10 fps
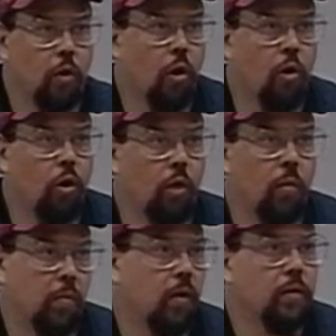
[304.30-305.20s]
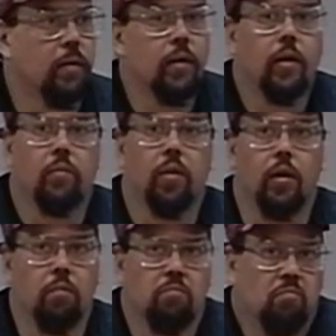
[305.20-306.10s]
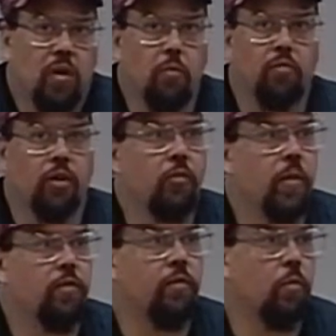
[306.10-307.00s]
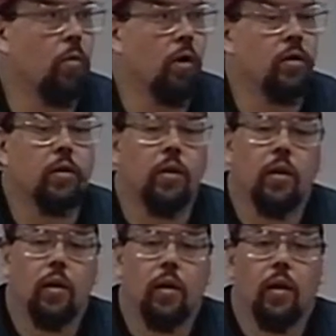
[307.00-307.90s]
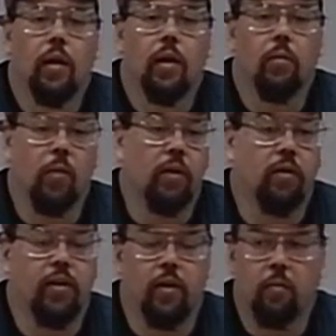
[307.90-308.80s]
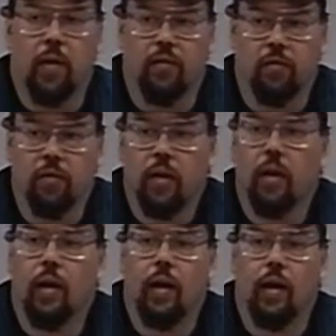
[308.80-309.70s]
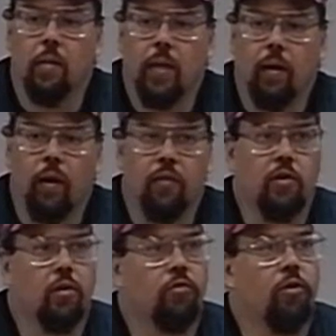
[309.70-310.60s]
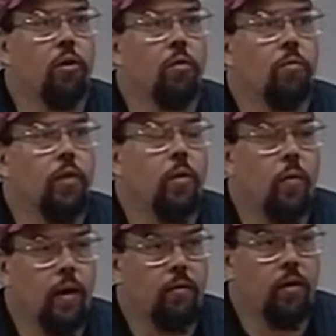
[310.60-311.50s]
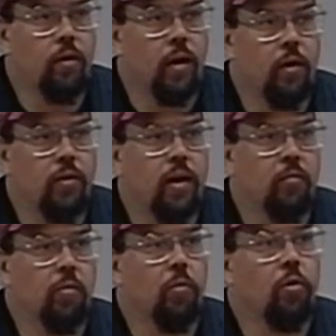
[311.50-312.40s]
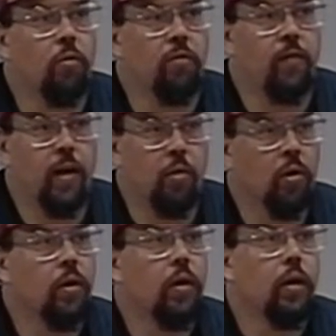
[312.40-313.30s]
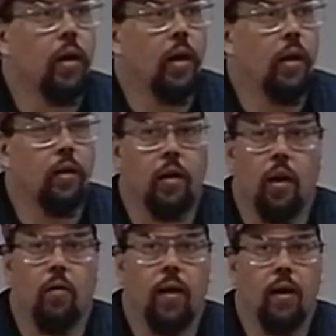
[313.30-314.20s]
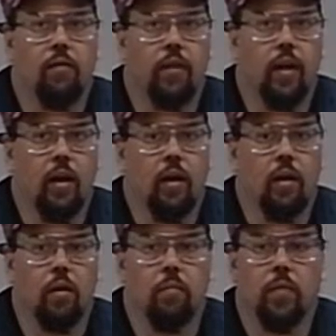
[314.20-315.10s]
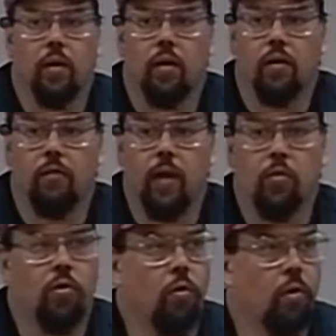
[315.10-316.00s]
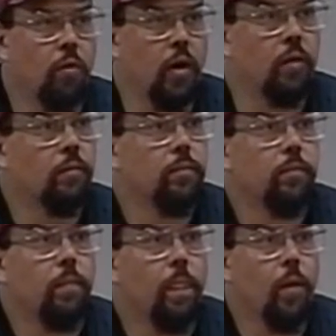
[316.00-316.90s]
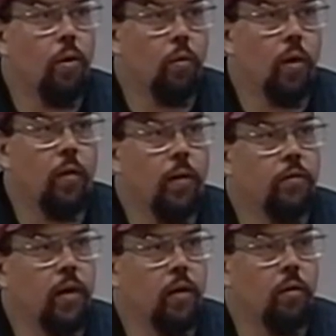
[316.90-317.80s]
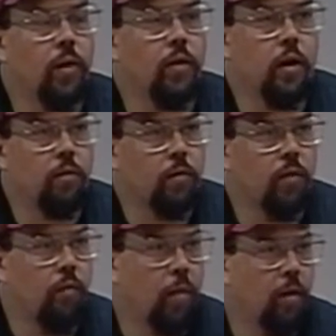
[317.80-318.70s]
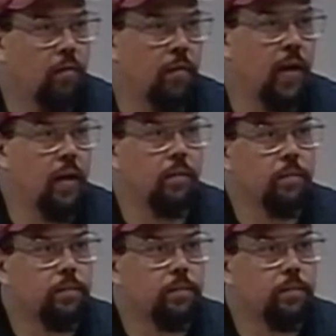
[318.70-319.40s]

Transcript: long haul equipment. But it was inexpensive and it worked, relatively inexpensive. And about 11 years ago, they wired the entire town of McMurdo with fiber, and they now have a, um, a fiber token ring all the way around town, and then Ethernet dropped off of that.